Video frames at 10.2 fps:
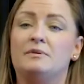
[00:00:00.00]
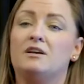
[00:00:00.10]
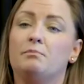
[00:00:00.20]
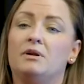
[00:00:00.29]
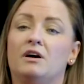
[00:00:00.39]
to be
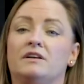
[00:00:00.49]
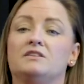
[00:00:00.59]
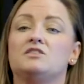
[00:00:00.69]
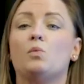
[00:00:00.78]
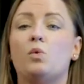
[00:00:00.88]

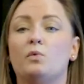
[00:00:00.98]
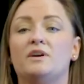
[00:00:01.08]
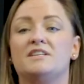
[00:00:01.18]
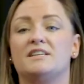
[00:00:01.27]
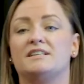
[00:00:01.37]
compliant. So what
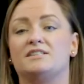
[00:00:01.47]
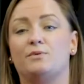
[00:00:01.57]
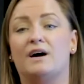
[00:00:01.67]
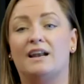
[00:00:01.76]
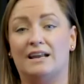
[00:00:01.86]
we said
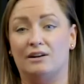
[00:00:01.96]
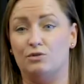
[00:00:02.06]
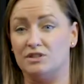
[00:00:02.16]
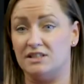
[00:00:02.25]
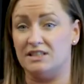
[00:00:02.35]
to our
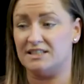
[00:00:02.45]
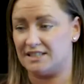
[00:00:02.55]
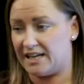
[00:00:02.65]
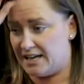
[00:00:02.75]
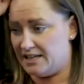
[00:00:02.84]
landlord in
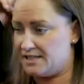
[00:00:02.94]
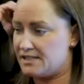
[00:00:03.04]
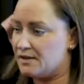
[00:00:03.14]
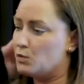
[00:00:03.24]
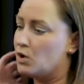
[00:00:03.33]
this
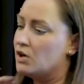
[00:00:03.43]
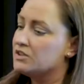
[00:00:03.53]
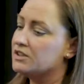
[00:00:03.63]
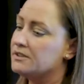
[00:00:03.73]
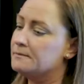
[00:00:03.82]
case
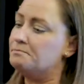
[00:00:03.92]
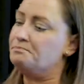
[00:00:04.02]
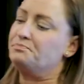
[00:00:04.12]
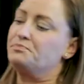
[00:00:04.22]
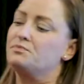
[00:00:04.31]
was,
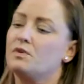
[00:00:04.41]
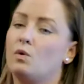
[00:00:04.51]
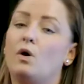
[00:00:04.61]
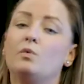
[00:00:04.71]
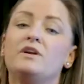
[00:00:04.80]

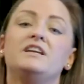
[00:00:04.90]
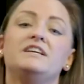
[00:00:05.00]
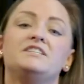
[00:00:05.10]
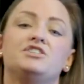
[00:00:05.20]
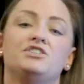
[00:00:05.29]
what we
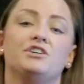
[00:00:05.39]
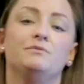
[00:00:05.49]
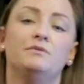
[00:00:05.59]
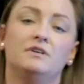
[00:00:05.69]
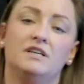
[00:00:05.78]
need to
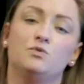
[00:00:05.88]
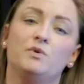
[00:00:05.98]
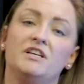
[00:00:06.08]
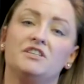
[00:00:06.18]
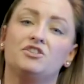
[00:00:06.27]
do is
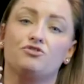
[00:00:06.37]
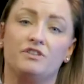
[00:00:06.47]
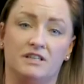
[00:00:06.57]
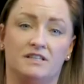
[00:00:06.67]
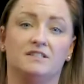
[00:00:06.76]
we need to
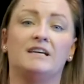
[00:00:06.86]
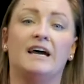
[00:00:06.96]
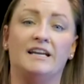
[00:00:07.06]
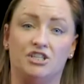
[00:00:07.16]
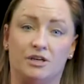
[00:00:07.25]
treat this as a
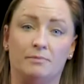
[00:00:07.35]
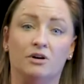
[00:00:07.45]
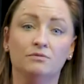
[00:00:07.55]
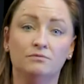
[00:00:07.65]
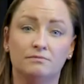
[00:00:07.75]

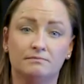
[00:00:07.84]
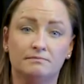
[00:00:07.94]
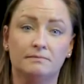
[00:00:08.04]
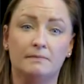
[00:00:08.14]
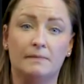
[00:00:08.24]
HMO
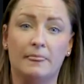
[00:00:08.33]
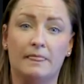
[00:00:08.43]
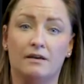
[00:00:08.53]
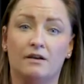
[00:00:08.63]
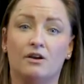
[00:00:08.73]

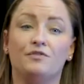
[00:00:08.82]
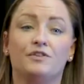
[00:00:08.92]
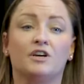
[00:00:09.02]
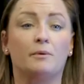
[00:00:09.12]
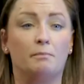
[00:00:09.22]

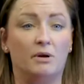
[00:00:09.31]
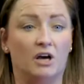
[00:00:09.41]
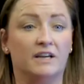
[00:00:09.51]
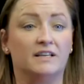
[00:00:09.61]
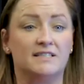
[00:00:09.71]
for the
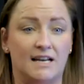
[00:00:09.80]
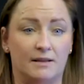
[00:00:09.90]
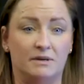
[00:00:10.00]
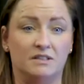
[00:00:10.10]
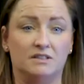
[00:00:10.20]
compliance
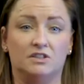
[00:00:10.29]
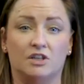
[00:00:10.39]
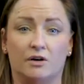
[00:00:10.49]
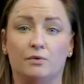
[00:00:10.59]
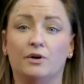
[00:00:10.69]
elements.
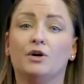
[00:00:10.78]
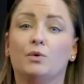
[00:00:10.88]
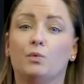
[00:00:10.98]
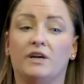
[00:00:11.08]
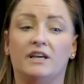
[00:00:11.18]
So
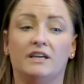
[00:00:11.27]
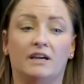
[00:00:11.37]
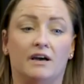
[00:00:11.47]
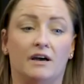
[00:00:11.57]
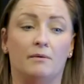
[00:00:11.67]

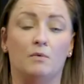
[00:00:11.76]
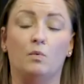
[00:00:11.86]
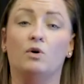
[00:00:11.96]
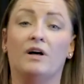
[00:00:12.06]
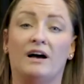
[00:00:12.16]
we
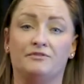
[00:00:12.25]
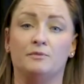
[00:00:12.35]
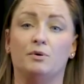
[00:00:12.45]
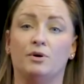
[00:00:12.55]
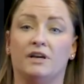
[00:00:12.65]
will have
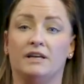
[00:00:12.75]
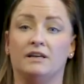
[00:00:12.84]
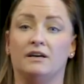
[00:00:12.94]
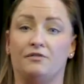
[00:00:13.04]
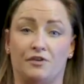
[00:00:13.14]
to put
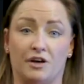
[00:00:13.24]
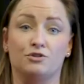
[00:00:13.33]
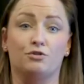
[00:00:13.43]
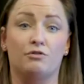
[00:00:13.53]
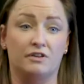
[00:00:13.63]
in a fire
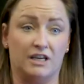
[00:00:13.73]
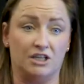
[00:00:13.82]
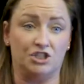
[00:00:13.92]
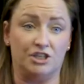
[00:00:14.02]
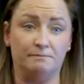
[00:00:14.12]
door on the
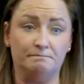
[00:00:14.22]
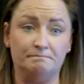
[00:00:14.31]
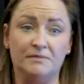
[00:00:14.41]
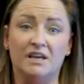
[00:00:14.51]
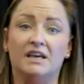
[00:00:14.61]
kitchen.
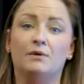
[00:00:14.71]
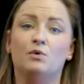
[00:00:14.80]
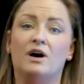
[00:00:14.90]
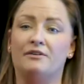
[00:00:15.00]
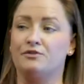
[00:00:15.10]

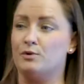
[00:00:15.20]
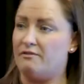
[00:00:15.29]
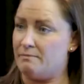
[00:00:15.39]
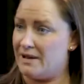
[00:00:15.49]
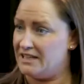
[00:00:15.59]
It will have to
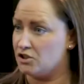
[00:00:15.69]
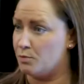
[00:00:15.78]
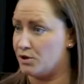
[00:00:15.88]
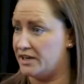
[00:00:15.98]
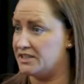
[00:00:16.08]
have mains
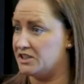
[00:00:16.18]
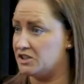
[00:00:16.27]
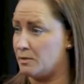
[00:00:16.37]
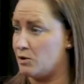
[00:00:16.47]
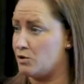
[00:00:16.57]
operated
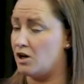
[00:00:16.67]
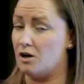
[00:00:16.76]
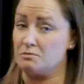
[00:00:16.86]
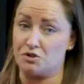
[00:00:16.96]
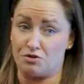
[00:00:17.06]
smoke
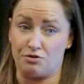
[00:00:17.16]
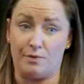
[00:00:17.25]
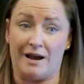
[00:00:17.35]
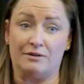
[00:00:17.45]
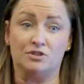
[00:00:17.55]
alarms
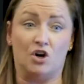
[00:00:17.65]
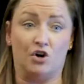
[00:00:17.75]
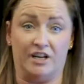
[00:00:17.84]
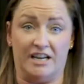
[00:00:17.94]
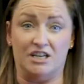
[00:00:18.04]
throughout
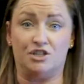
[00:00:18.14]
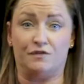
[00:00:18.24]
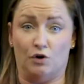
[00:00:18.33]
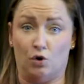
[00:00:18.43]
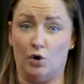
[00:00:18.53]
on each
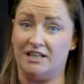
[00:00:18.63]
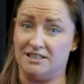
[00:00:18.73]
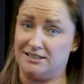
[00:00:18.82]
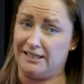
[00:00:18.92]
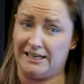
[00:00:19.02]
floor
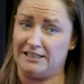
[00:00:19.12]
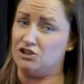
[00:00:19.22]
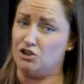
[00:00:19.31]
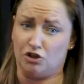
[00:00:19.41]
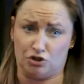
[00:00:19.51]

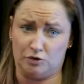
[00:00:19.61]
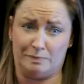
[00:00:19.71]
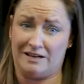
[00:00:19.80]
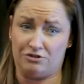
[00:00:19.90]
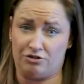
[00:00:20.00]
interlinked, not
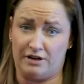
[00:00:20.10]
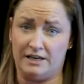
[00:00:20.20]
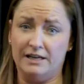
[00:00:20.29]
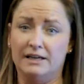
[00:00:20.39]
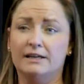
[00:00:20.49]
just
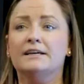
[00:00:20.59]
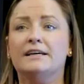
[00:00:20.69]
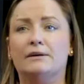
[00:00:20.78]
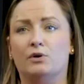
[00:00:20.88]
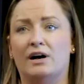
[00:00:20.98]
battery.
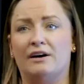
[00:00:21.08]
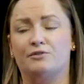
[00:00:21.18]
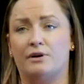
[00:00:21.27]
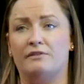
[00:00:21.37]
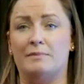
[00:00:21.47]
It will
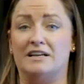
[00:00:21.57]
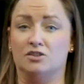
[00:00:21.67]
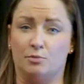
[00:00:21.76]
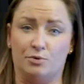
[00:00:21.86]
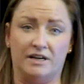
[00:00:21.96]
have to have a
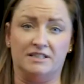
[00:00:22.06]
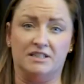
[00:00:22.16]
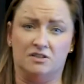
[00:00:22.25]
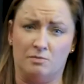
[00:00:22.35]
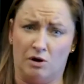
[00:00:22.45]
mains
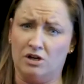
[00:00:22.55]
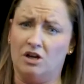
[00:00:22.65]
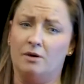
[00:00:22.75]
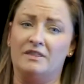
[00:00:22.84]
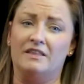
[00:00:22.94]
operated smoke
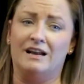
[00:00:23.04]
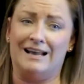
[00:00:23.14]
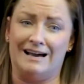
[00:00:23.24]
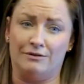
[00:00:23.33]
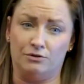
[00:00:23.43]
alarm in the
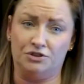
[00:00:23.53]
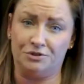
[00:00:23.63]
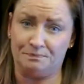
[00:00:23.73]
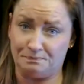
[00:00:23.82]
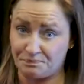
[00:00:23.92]

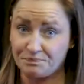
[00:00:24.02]
lounge,